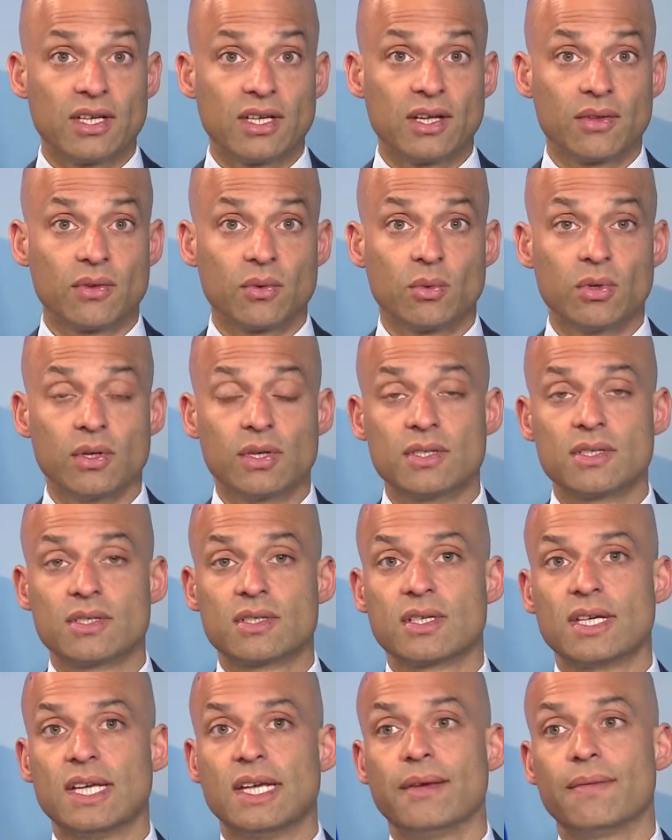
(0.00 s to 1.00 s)
In other
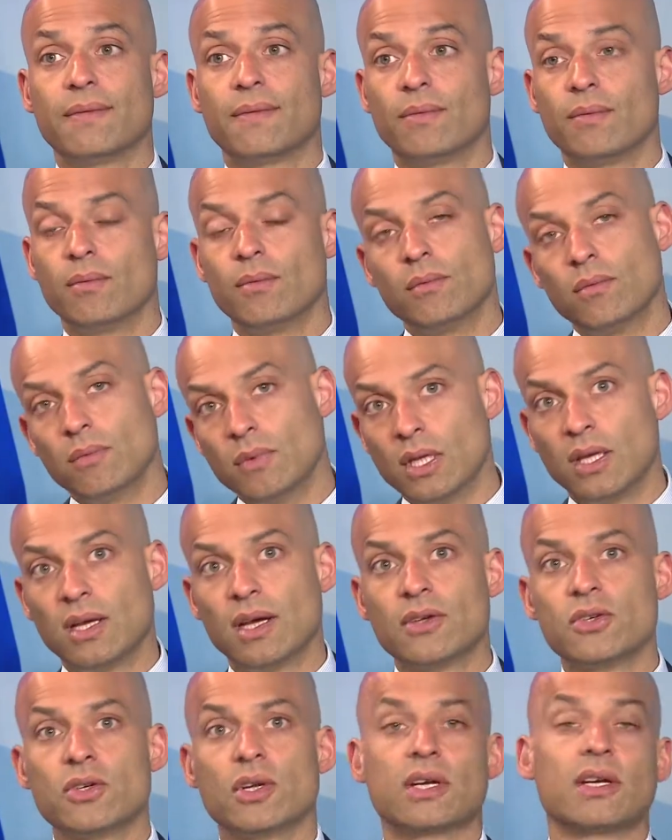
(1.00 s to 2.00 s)
words, if
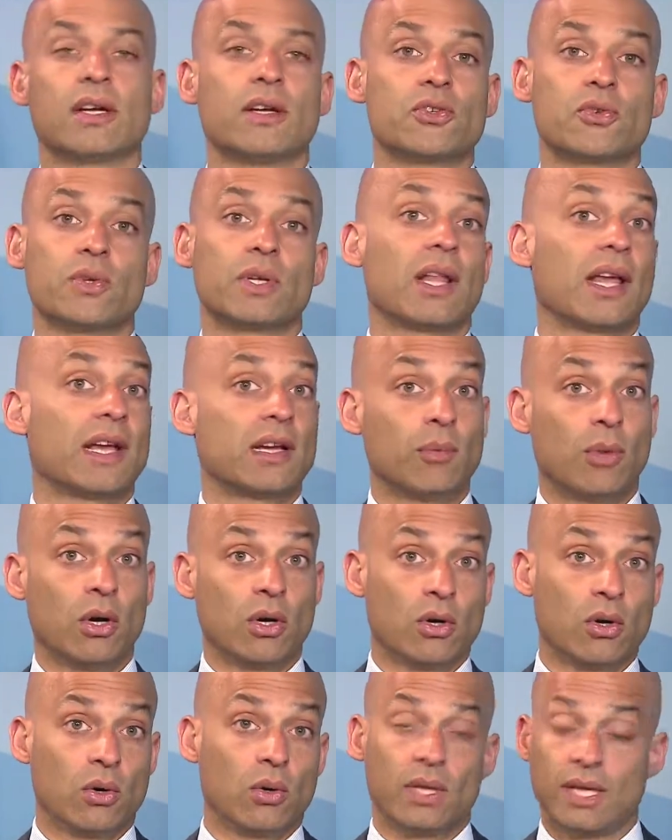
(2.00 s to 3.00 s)
a country like
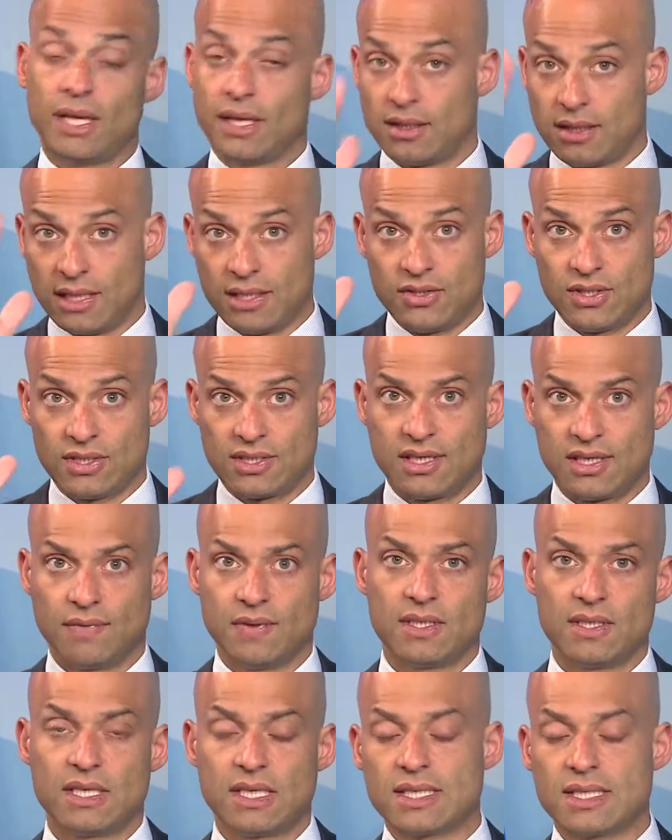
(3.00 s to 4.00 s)
Mongolia, I just give
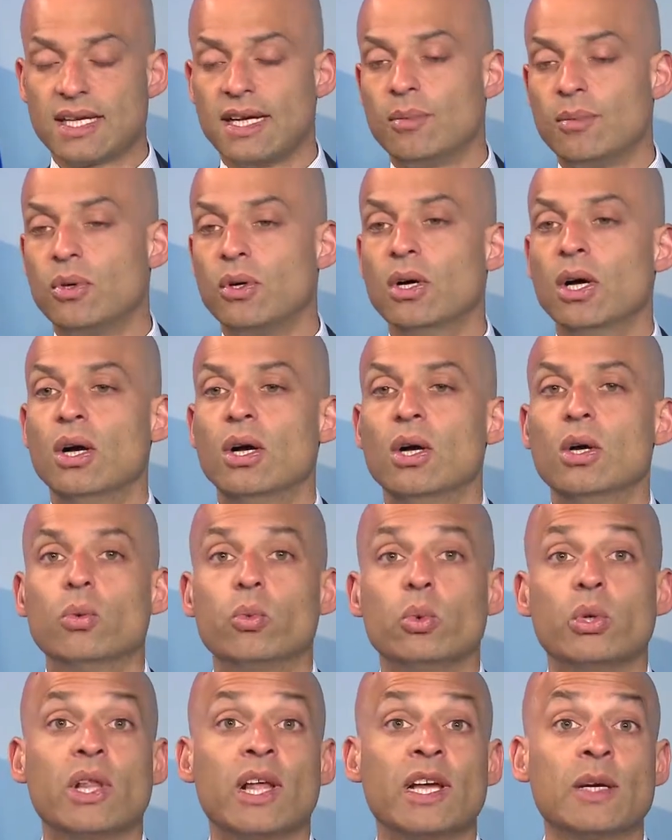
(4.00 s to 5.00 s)
this example,
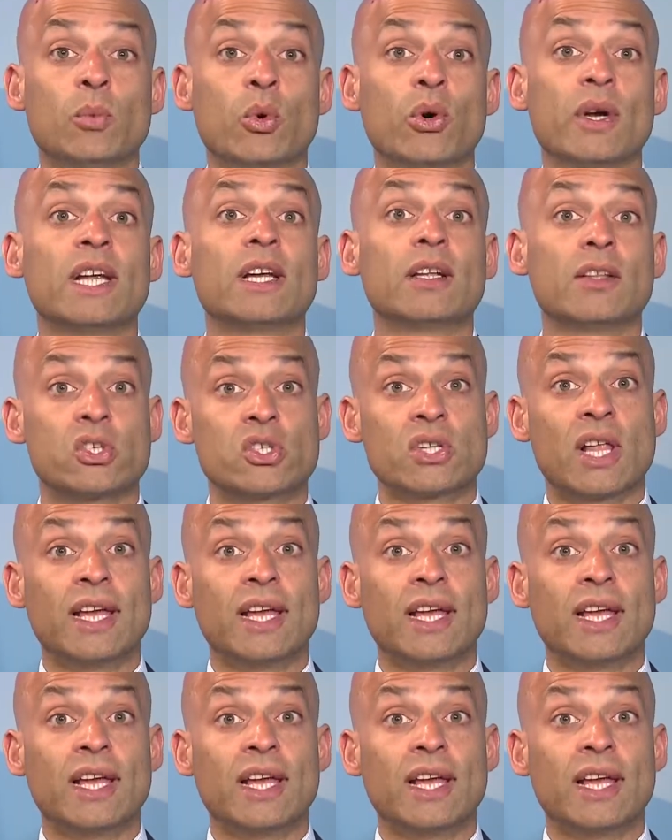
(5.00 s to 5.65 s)
would like more English